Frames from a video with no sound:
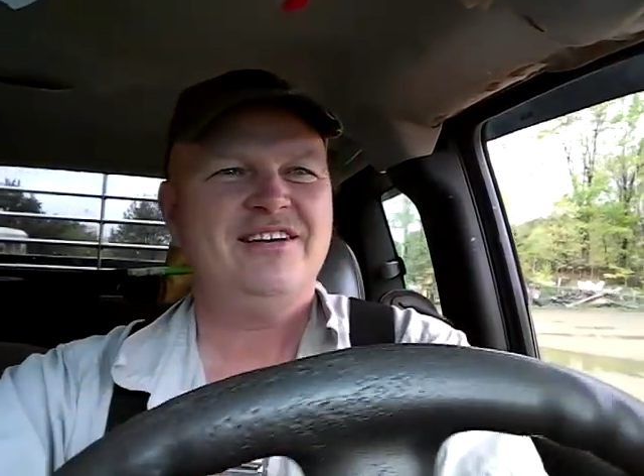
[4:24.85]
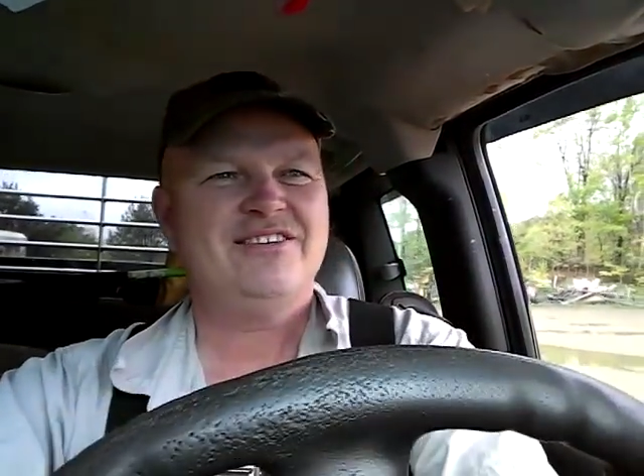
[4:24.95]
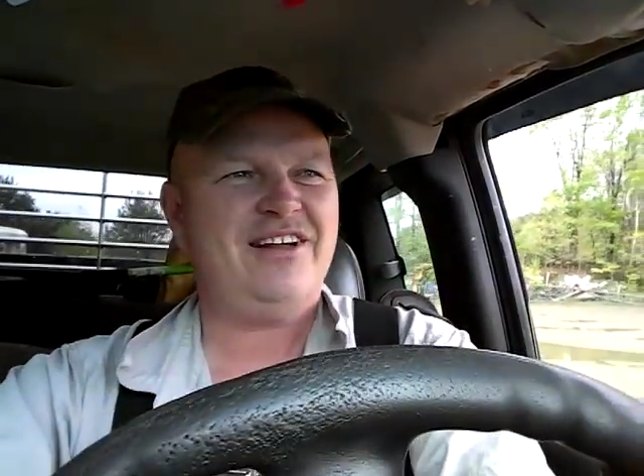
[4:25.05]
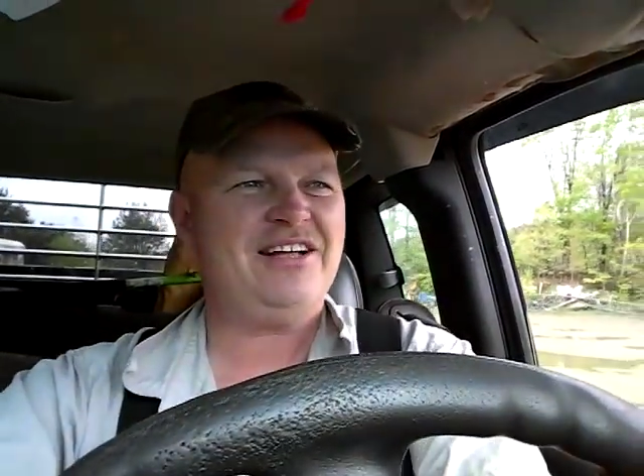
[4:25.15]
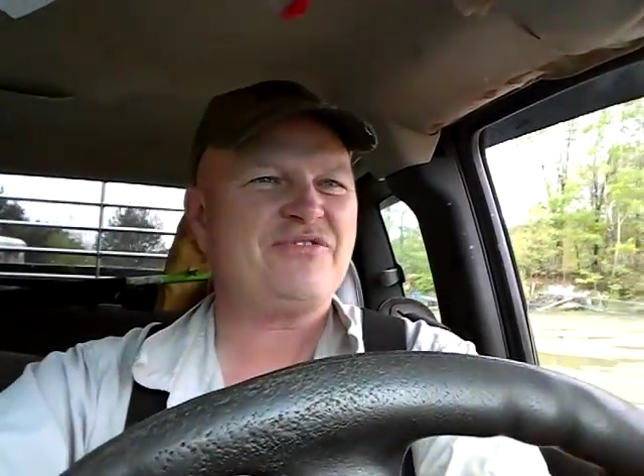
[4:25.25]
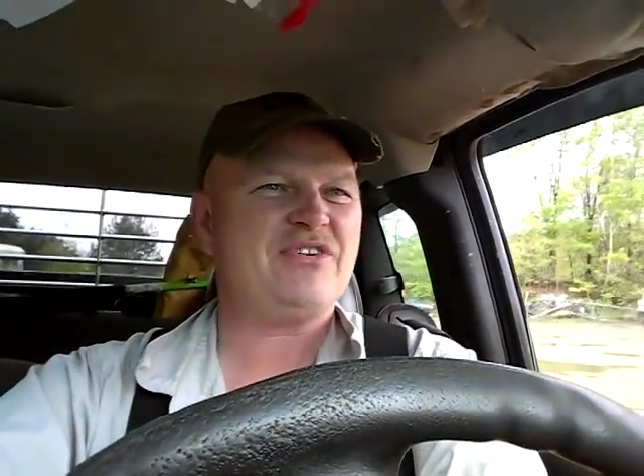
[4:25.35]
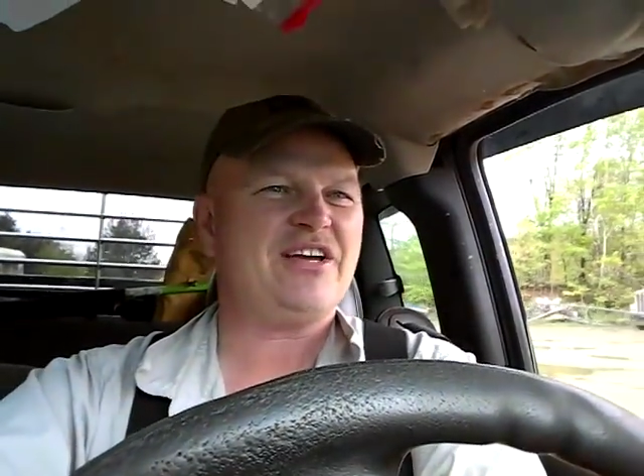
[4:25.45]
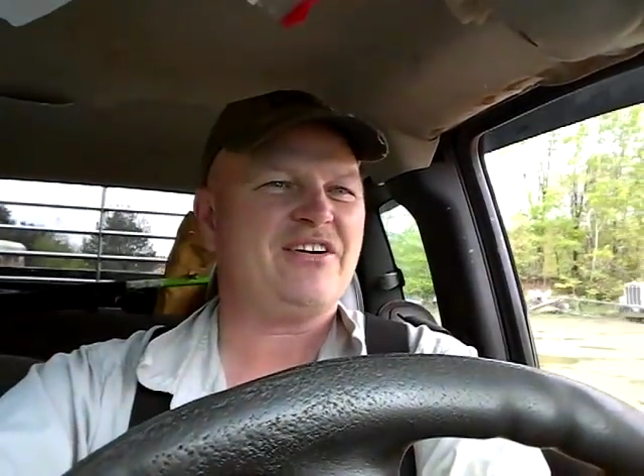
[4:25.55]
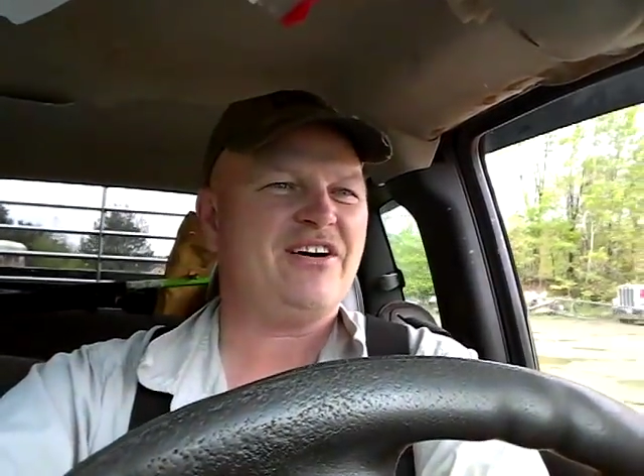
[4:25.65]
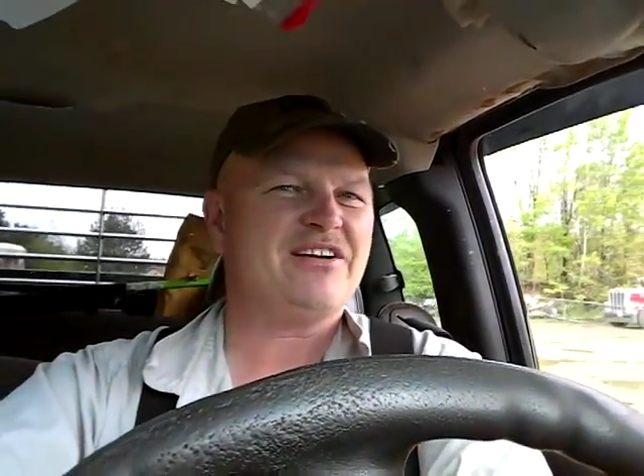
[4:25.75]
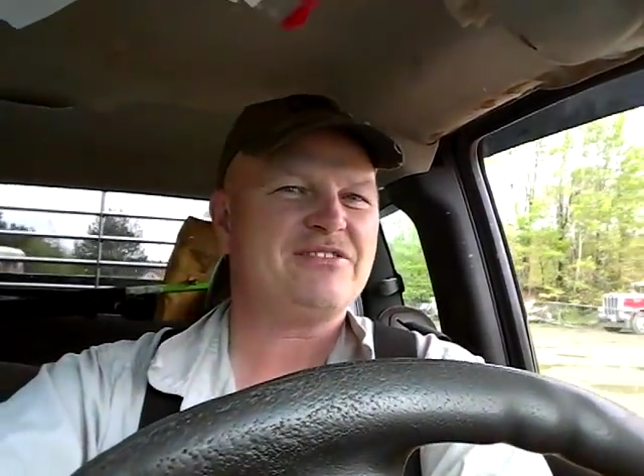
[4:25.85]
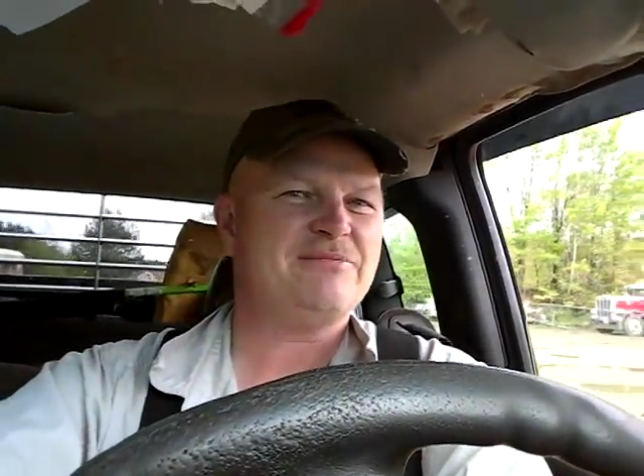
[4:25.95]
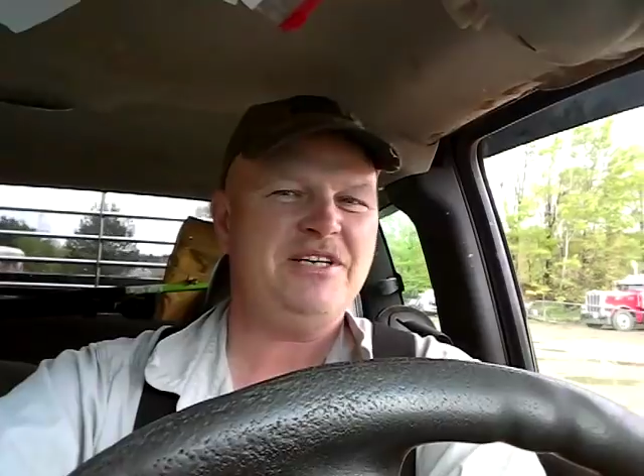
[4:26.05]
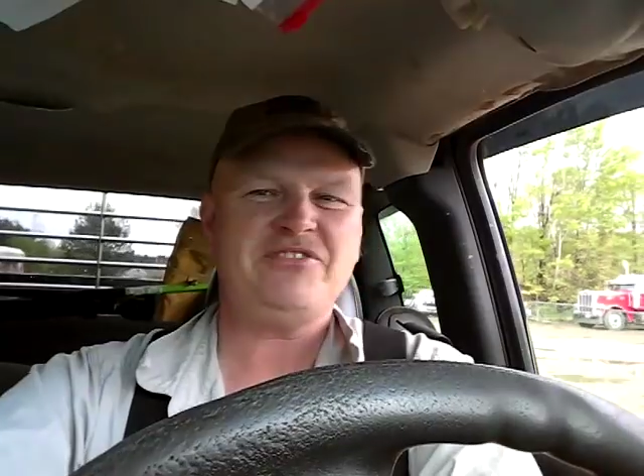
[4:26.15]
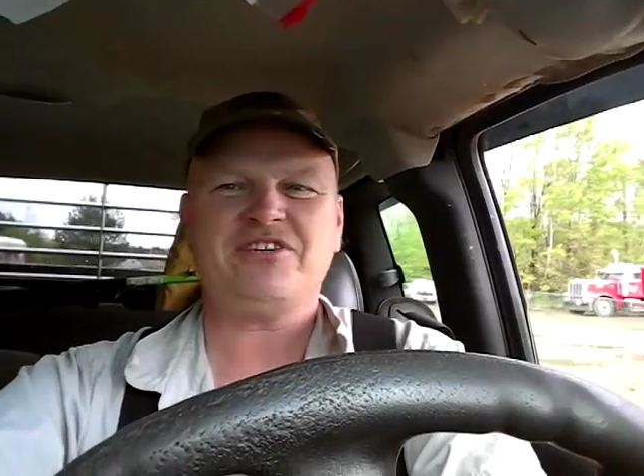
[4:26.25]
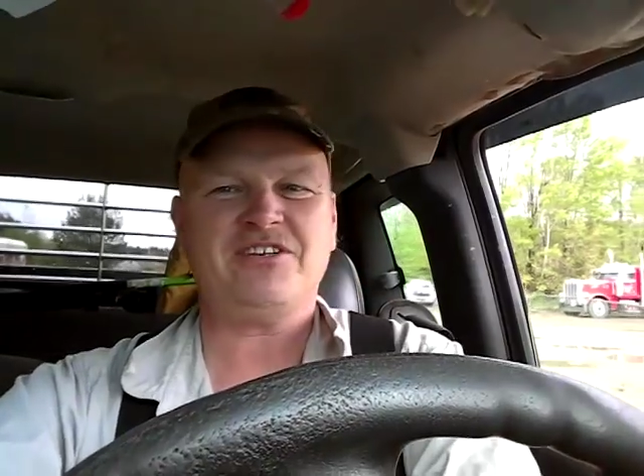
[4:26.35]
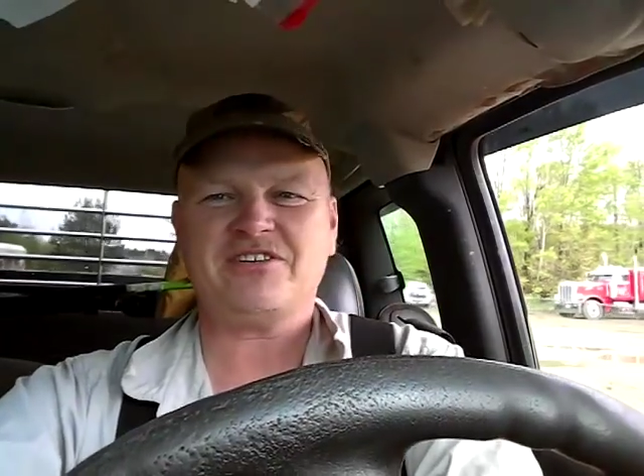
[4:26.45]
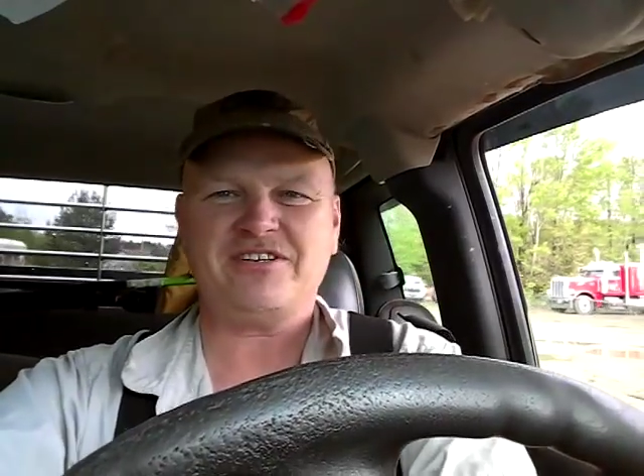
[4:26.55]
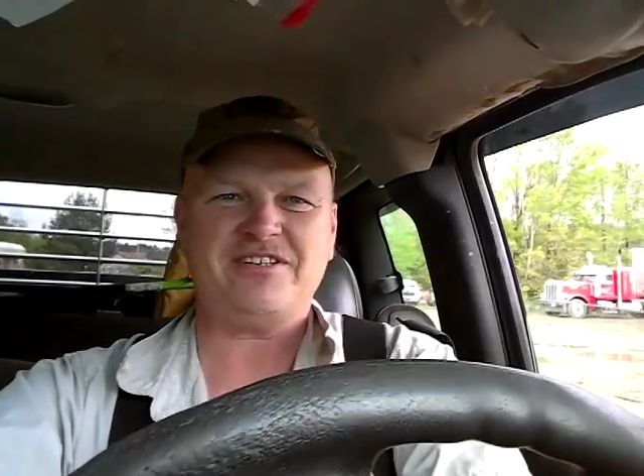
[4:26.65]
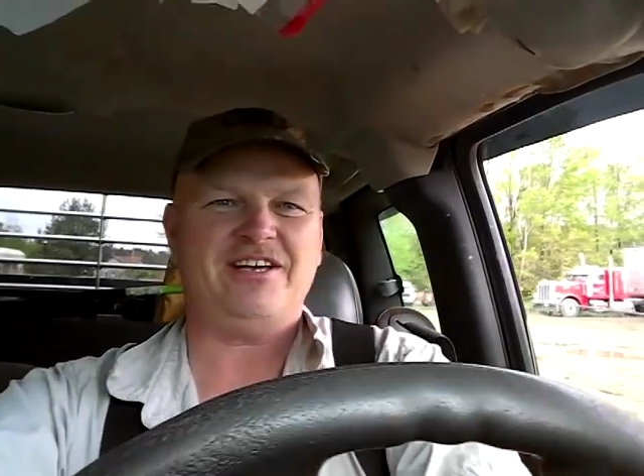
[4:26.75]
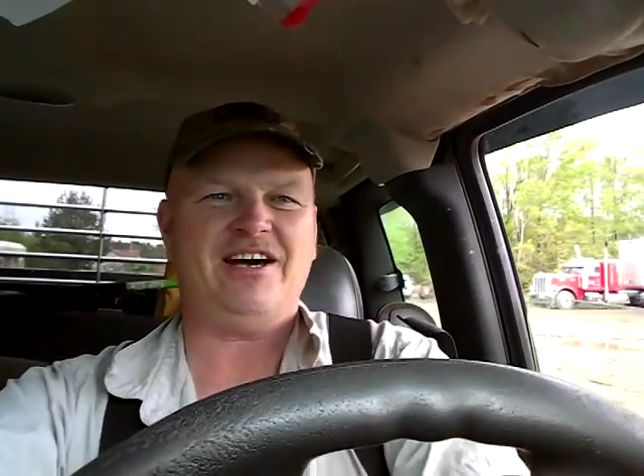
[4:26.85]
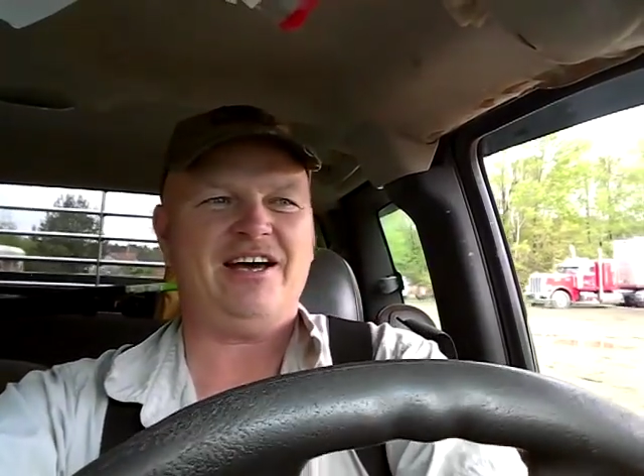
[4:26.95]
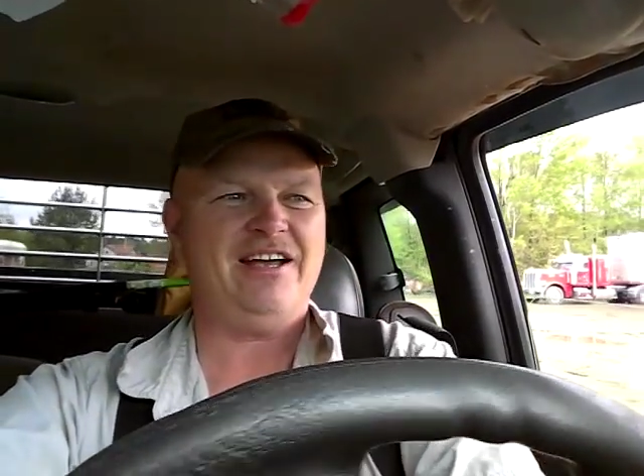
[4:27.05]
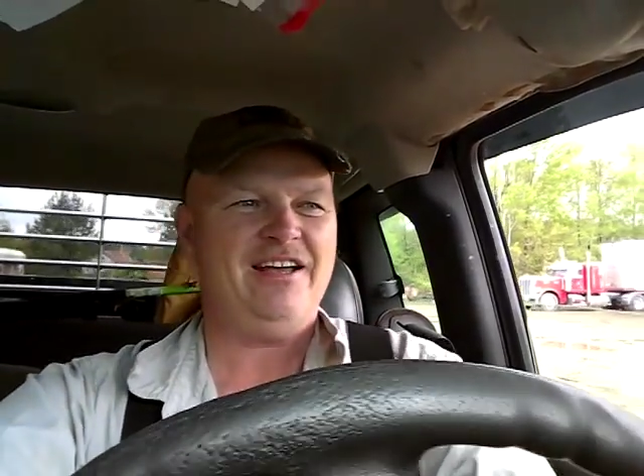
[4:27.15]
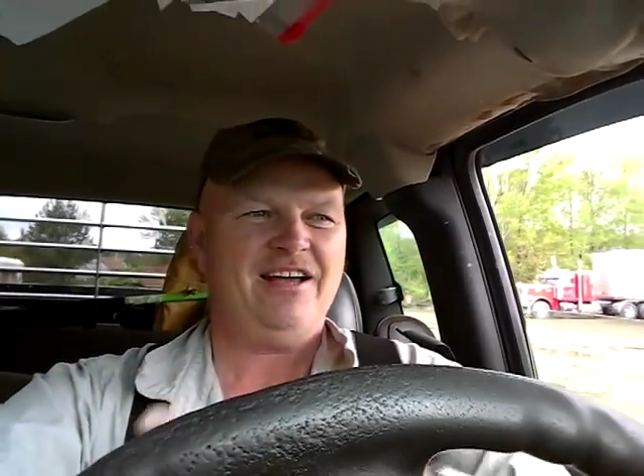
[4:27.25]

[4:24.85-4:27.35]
so that's freaking awesome. He's such a good guy.